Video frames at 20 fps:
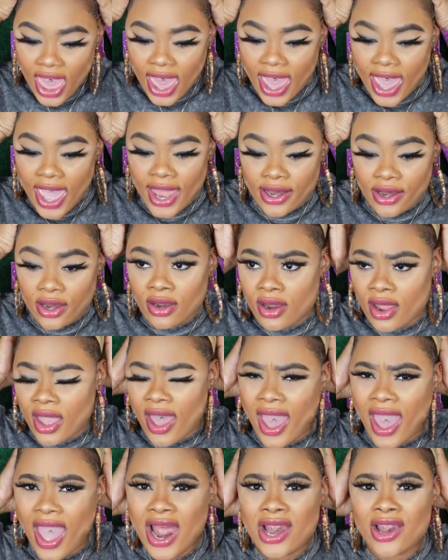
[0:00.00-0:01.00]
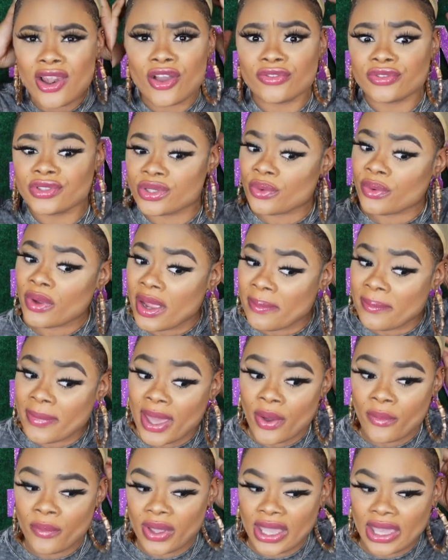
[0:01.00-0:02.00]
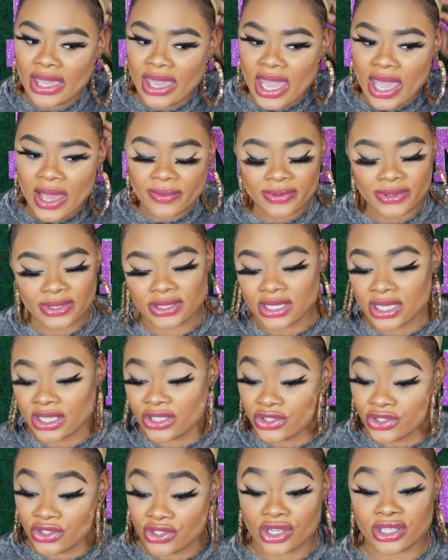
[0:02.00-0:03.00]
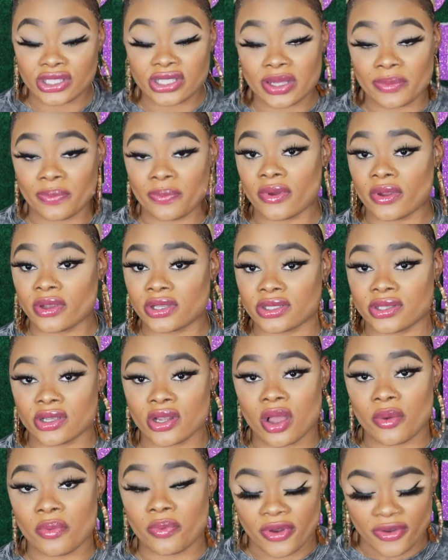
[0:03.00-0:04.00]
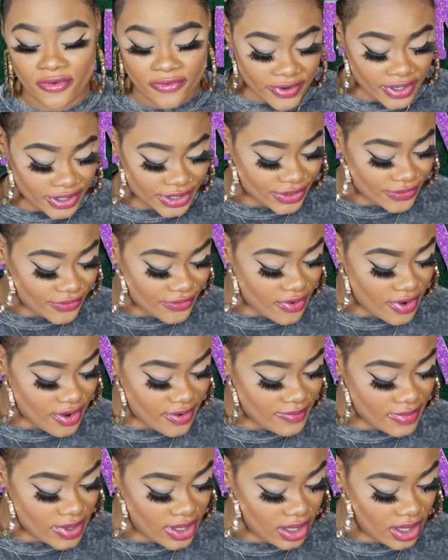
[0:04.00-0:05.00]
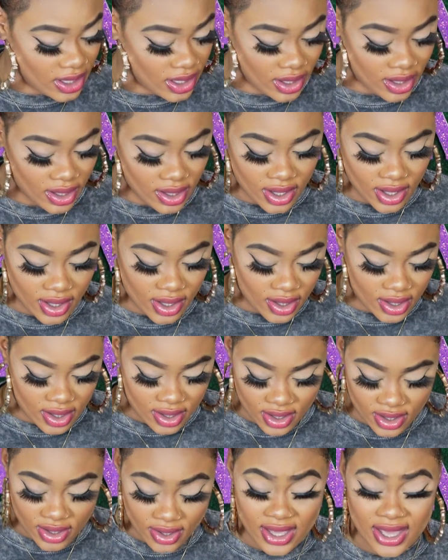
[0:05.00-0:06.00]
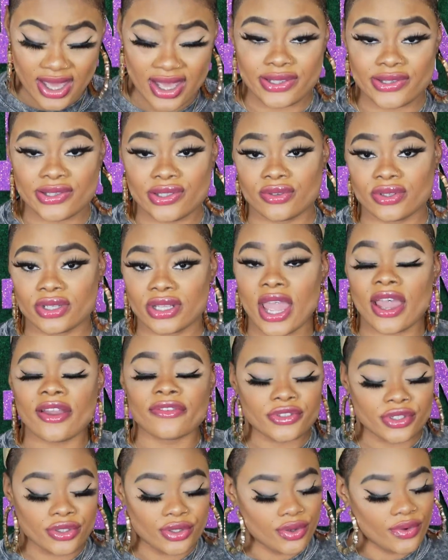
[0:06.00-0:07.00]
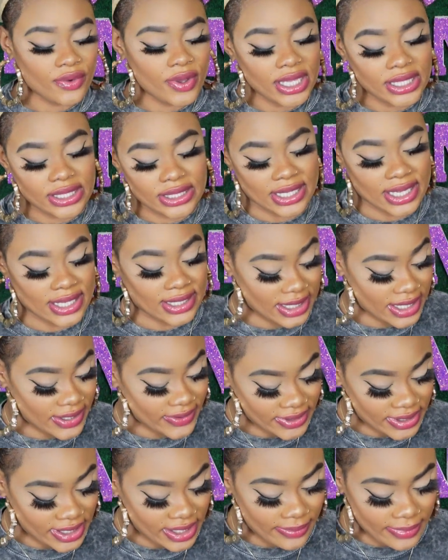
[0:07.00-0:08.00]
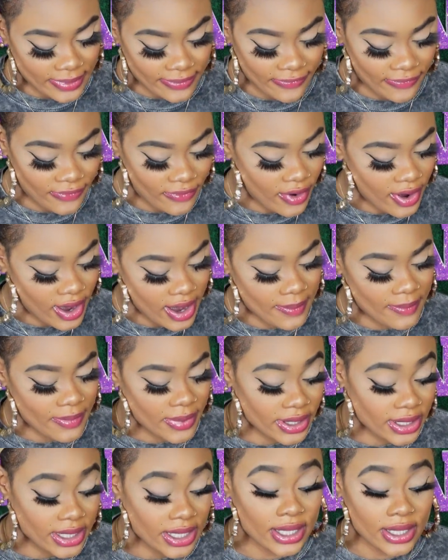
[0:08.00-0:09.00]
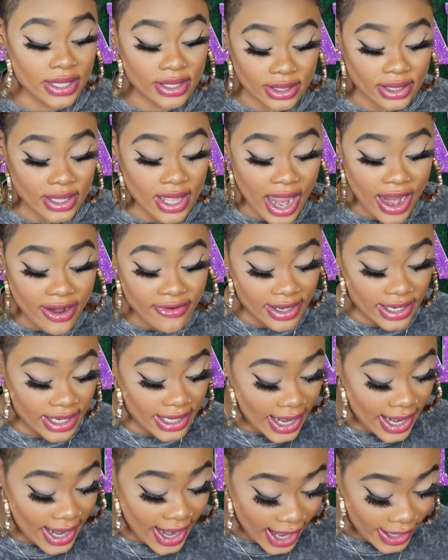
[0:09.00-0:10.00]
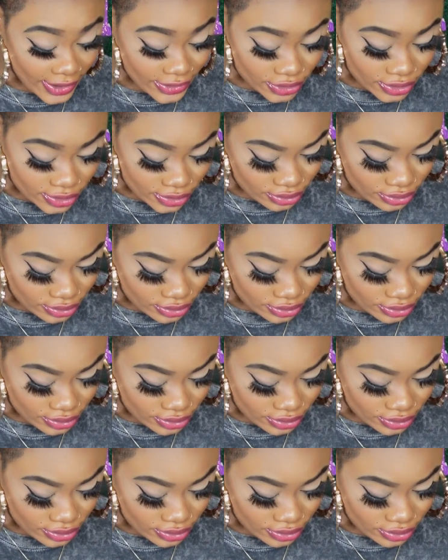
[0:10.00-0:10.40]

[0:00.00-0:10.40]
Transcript: And I love to wear my wig caps. It's just a personal preference for me. You guys don't have to do it, as I've said before, but I really like to.